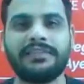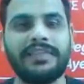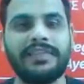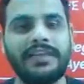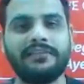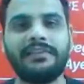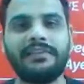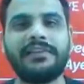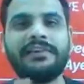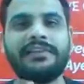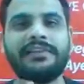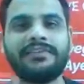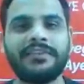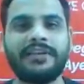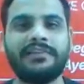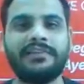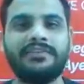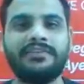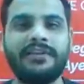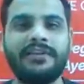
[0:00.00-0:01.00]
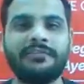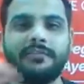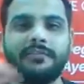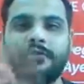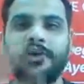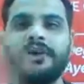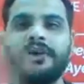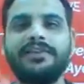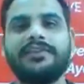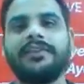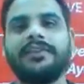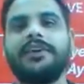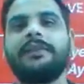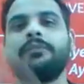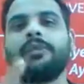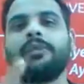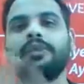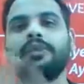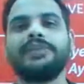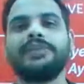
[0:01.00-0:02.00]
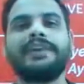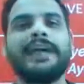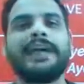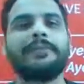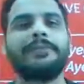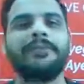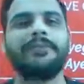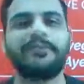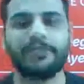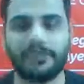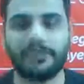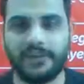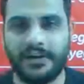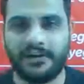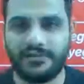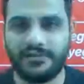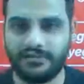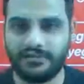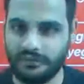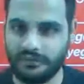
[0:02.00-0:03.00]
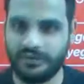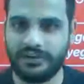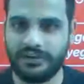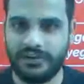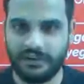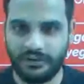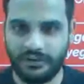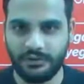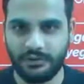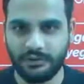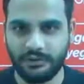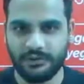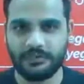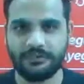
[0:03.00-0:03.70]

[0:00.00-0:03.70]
Then we'll discuss that what both the type of students should do.